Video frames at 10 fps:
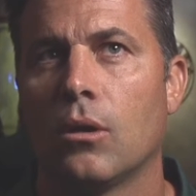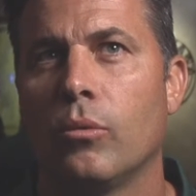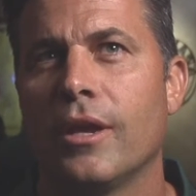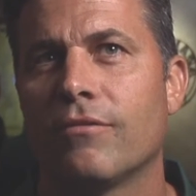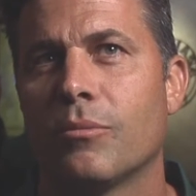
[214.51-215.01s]

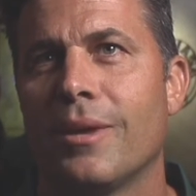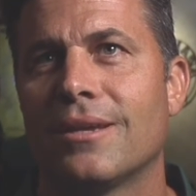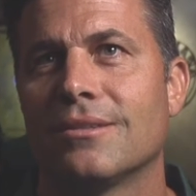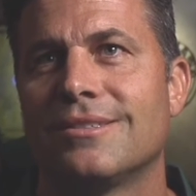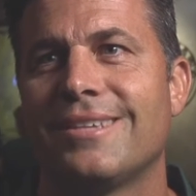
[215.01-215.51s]
We have to
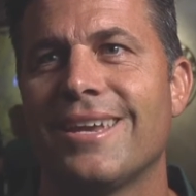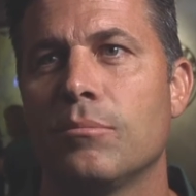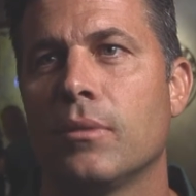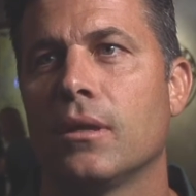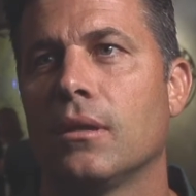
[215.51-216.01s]
make a
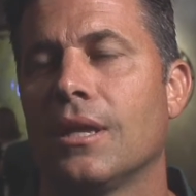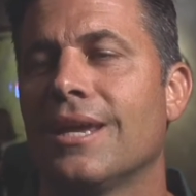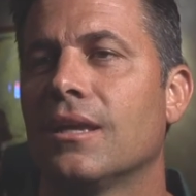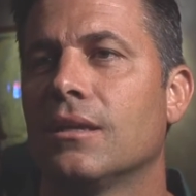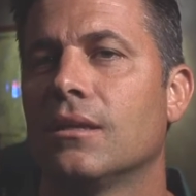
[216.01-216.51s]
statement
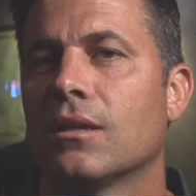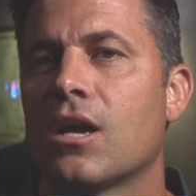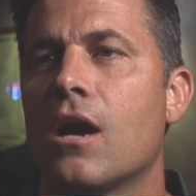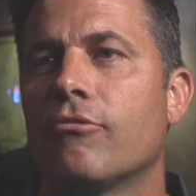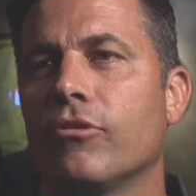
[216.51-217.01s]
in
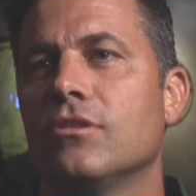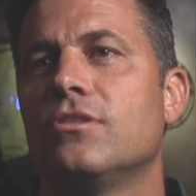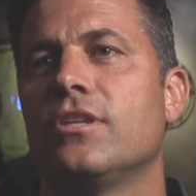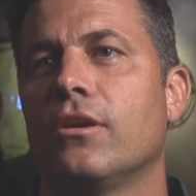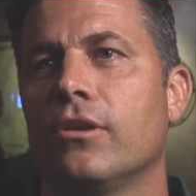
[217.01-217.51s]
conference
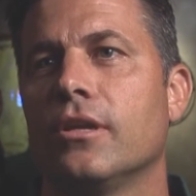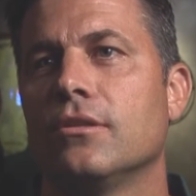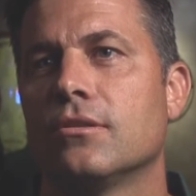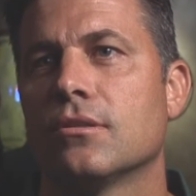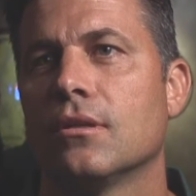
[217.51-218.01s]

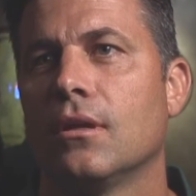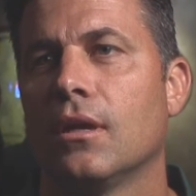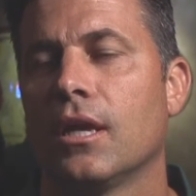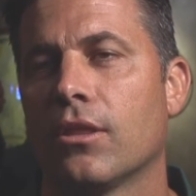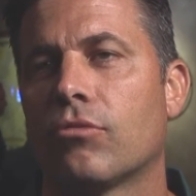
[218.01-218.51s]
series,
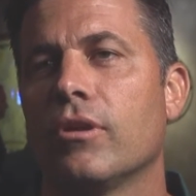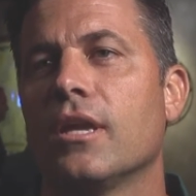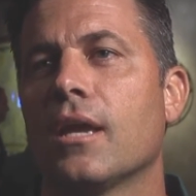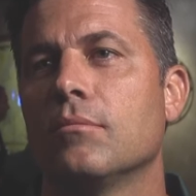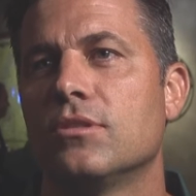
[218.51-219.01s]
in a
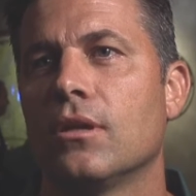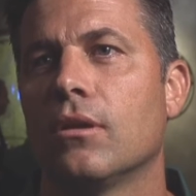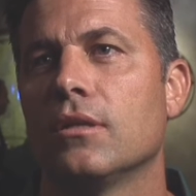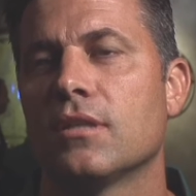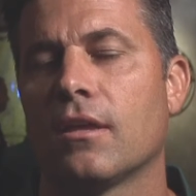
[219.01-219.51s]
three-game
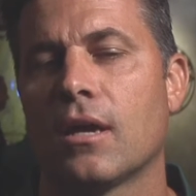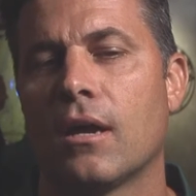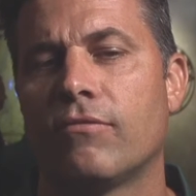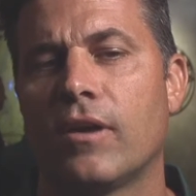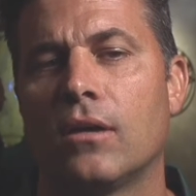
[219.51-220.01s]
series.
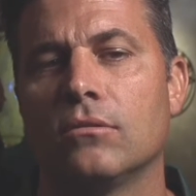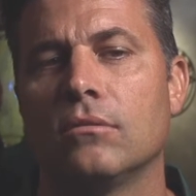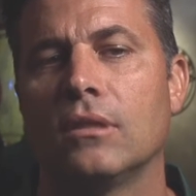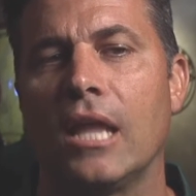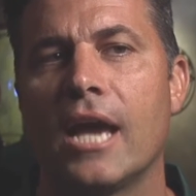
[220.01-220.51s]
I
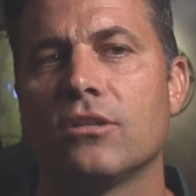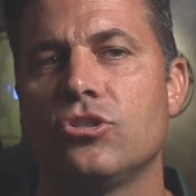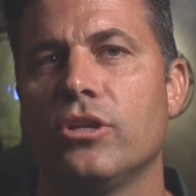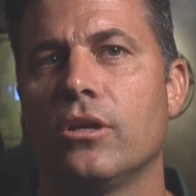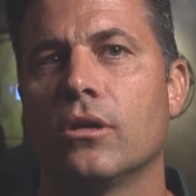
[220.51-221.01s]
found
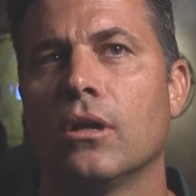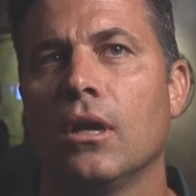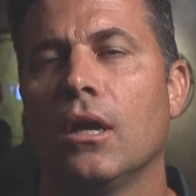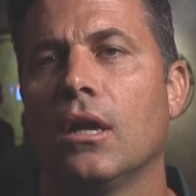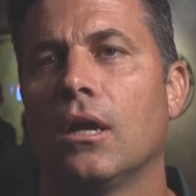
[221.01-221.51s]
last year
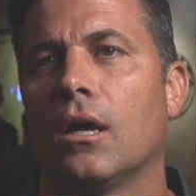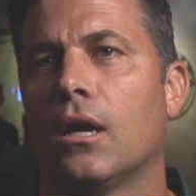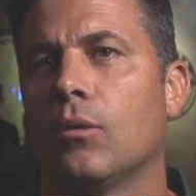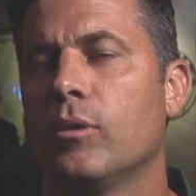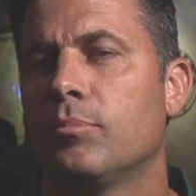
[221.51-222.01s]

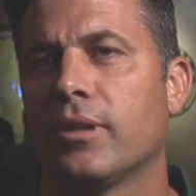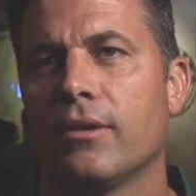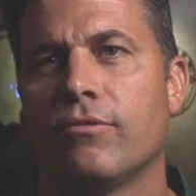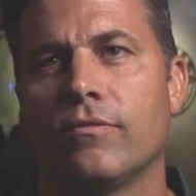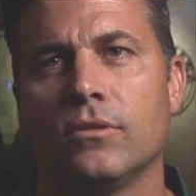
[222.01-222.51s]
we'd
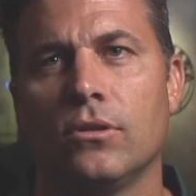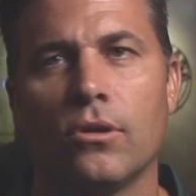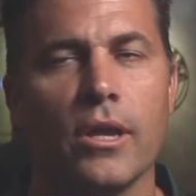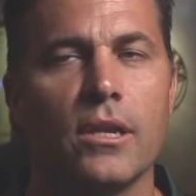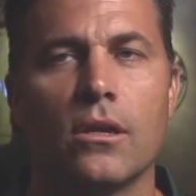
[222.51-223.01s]
play
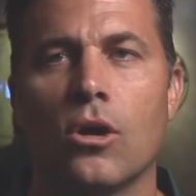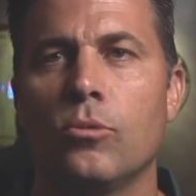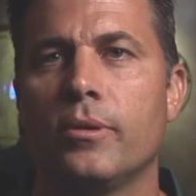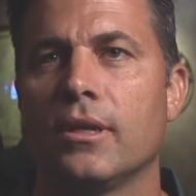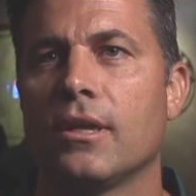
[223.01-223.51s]
great in the
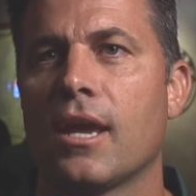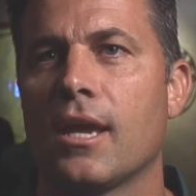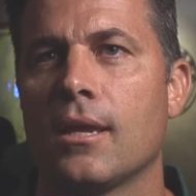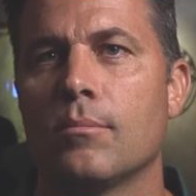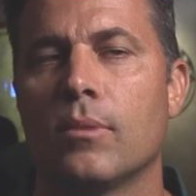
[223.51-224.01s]
opening
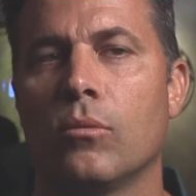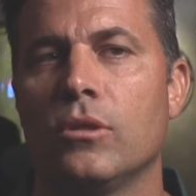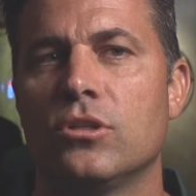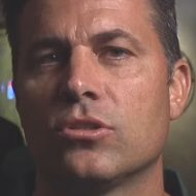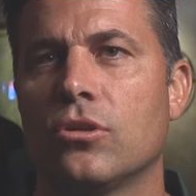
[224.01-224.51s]
game, but
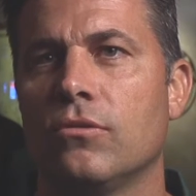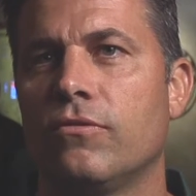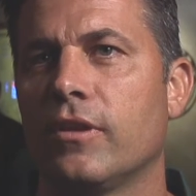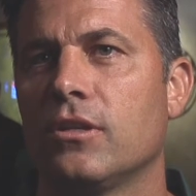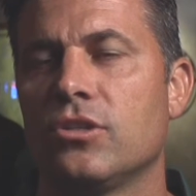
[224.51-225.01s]
we just couldn't
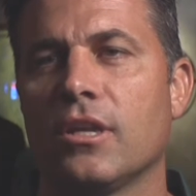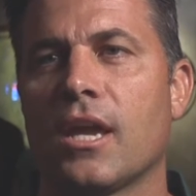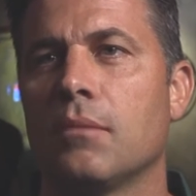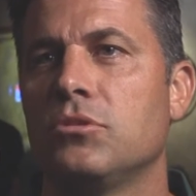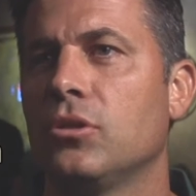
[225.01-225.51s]
finish in
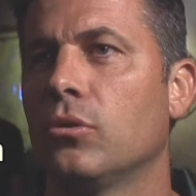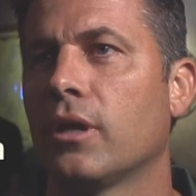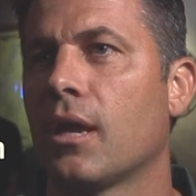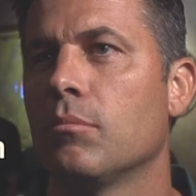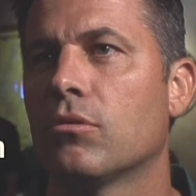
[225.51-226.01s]
game two or
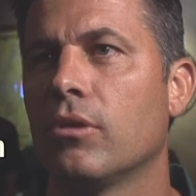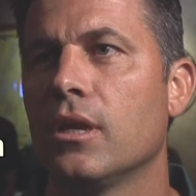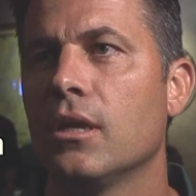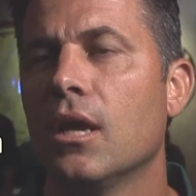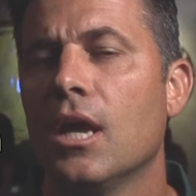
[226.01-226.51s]
game
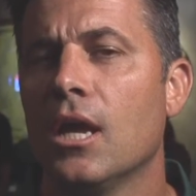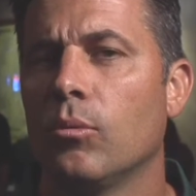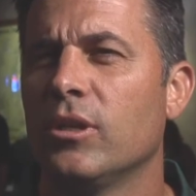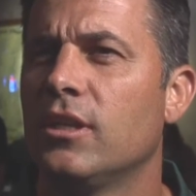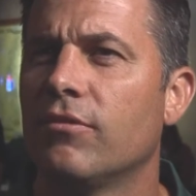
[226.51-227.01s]
three.
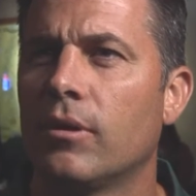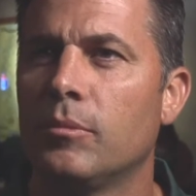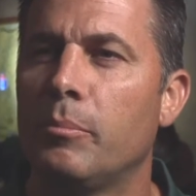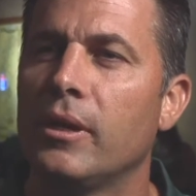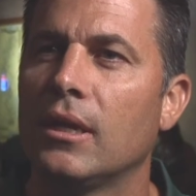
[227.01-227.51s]
We'd give up
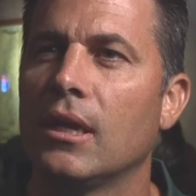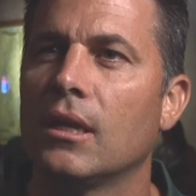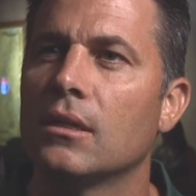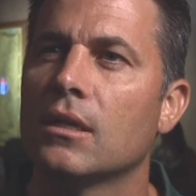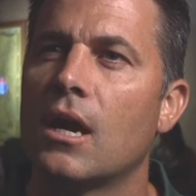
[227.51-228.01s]
the big
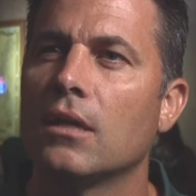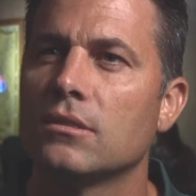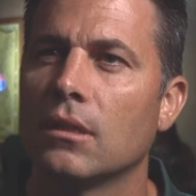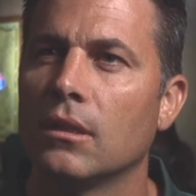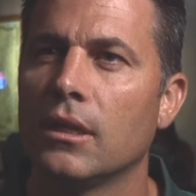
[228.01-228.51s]
inning
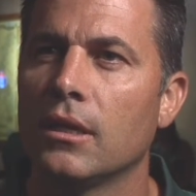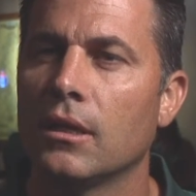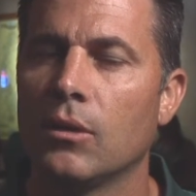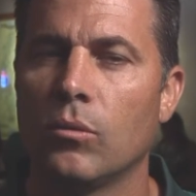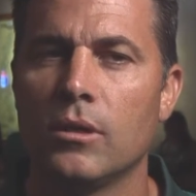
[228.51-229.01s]
constantly.
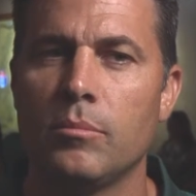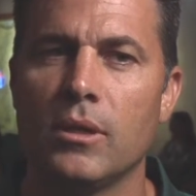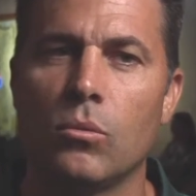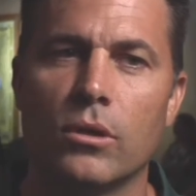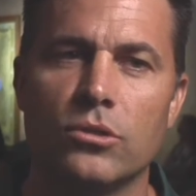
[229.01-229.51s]
It wouldn't
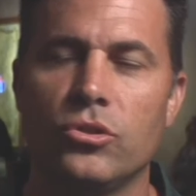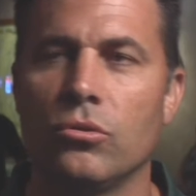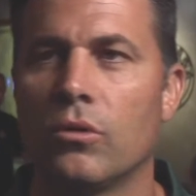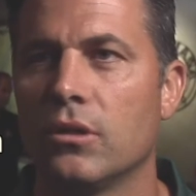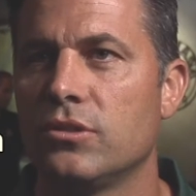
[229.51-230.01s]
be one or
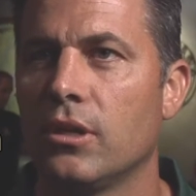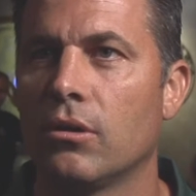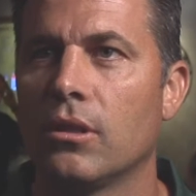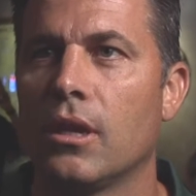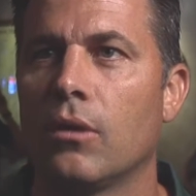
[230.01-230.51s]
two runs
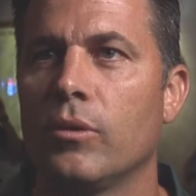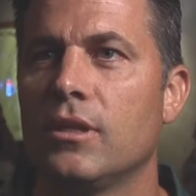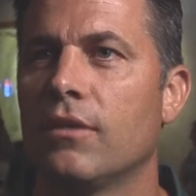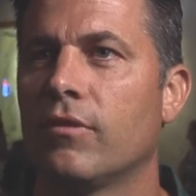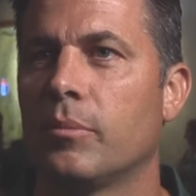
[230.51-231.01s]
here or there.
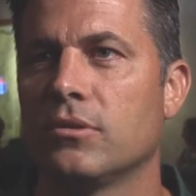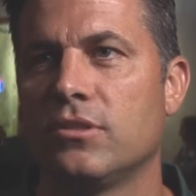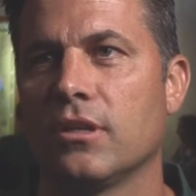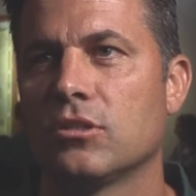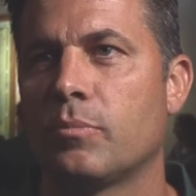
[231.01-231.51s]
We'd give up a
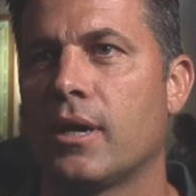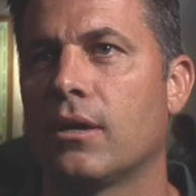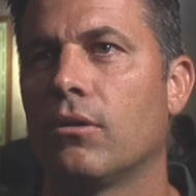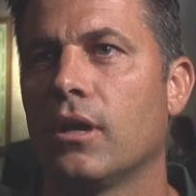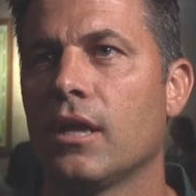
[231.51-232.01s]
six
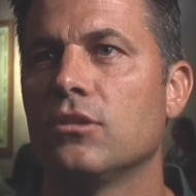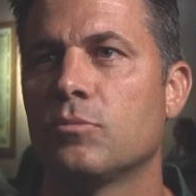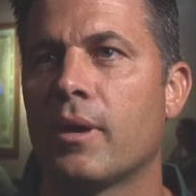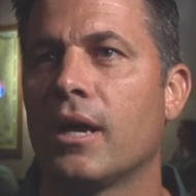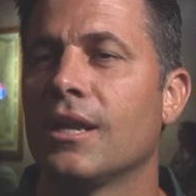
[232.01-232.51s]
spot or an eight
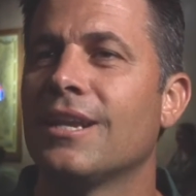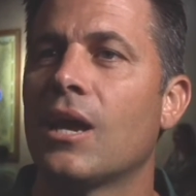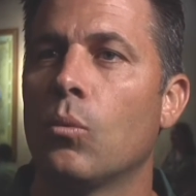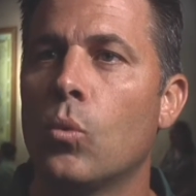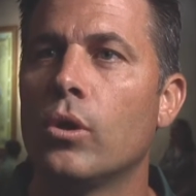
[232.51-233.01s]
spot in
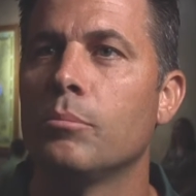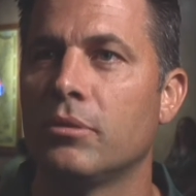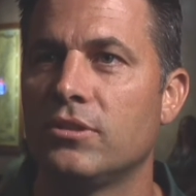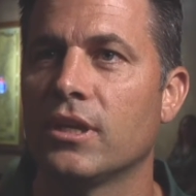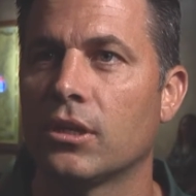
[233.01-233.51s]
that one
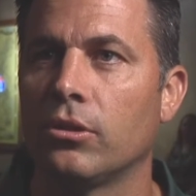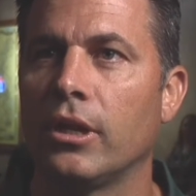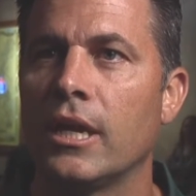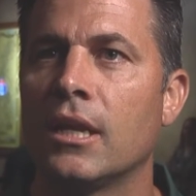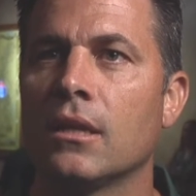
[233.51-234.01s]
particular
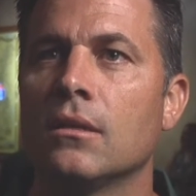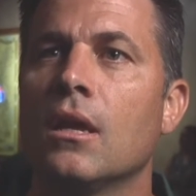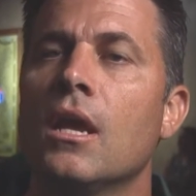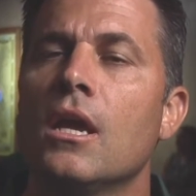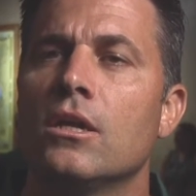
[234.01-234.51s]
inning,
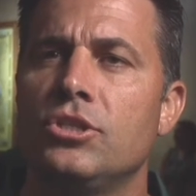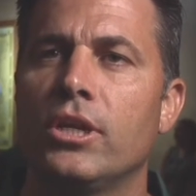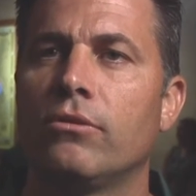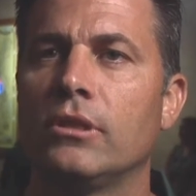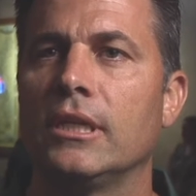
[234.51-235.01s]

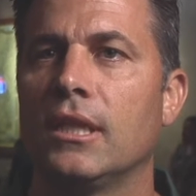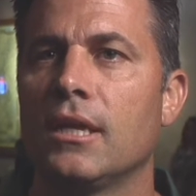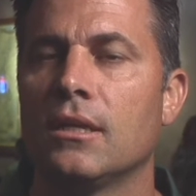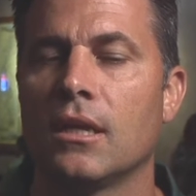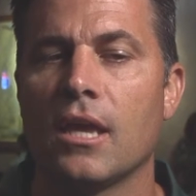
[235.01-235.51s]
generally
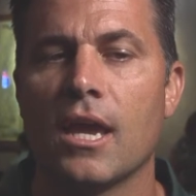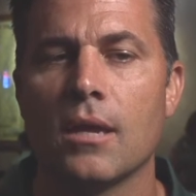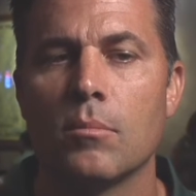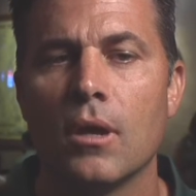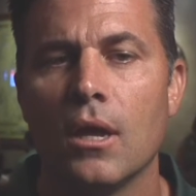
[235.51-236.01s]
late in the
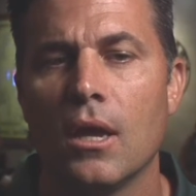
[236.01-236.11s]
game.